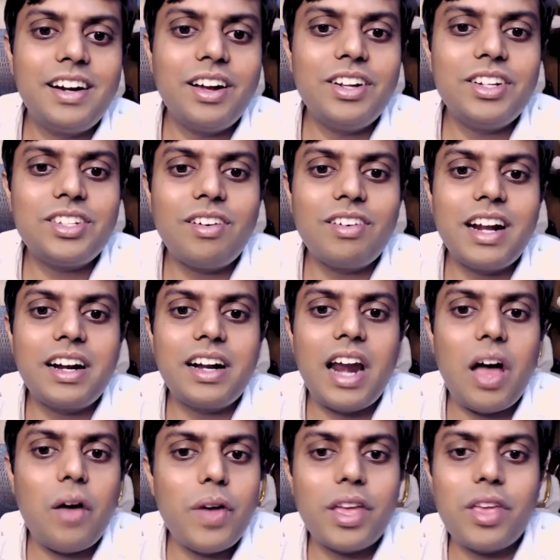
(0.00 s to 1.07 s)
Turns out that
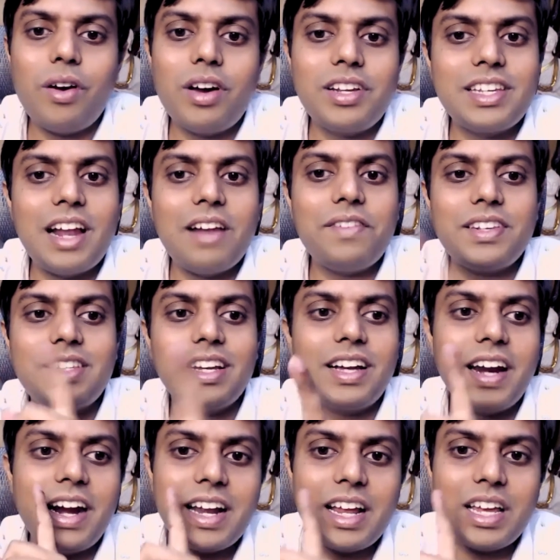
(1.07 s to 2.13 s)
loving yourself is the
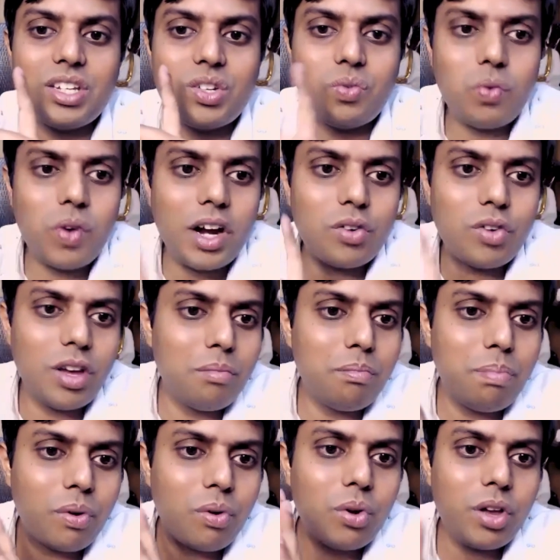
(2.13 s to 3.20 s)
greatest way to
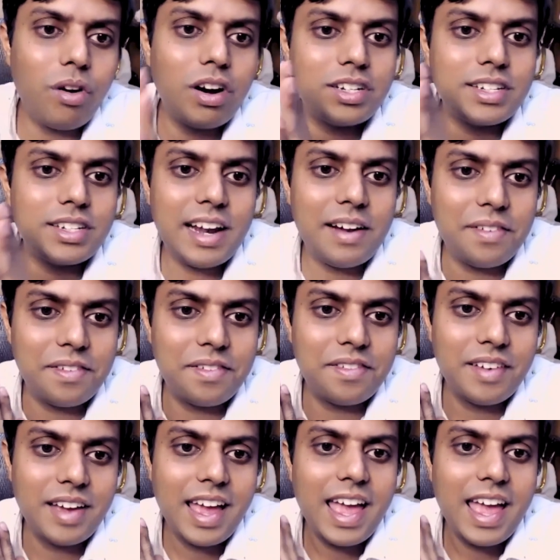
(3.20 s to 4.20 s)
improve yourself.